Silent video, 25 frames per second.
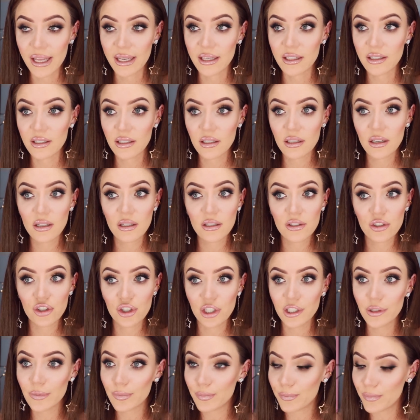and
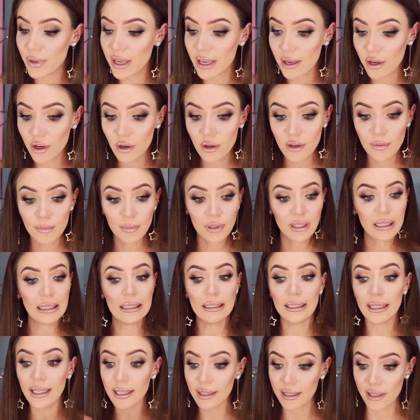just being
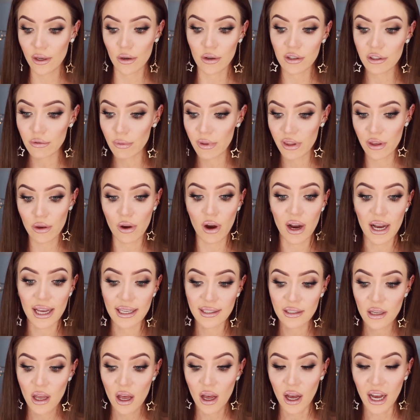completely honest with you
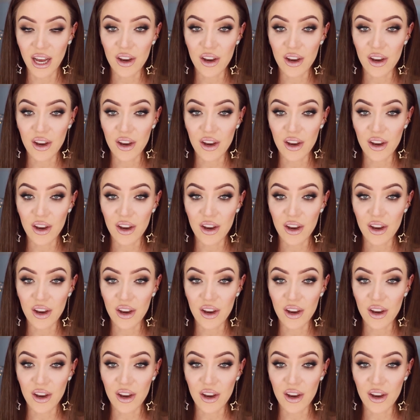guys,